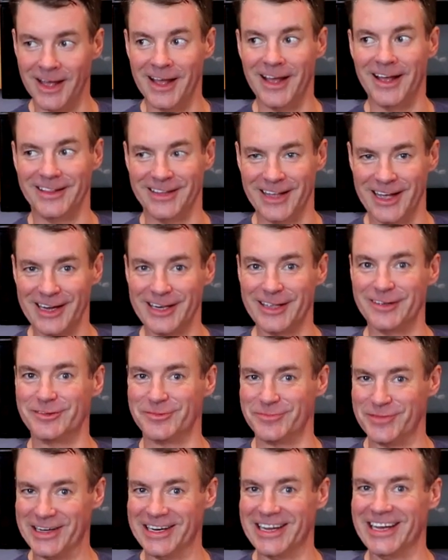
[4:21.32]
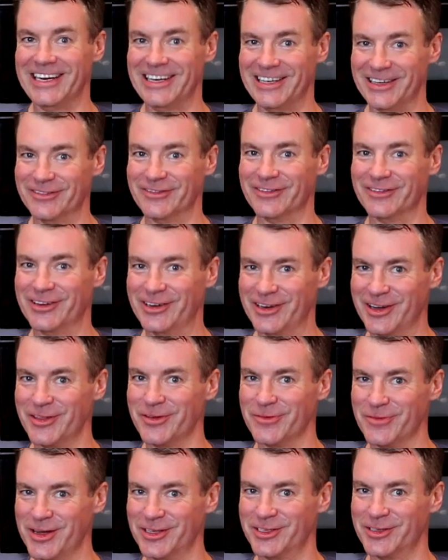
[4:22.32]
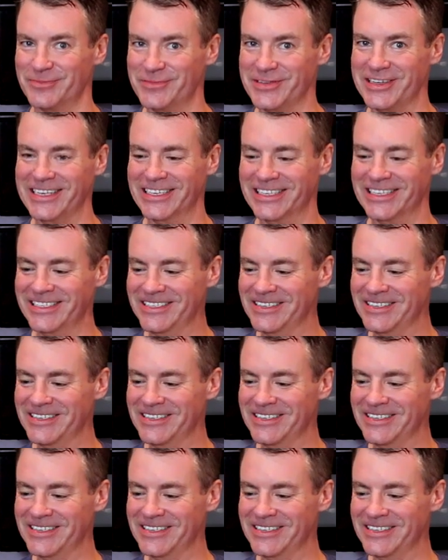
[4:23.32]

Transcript: And that gives me an idea for another recipe.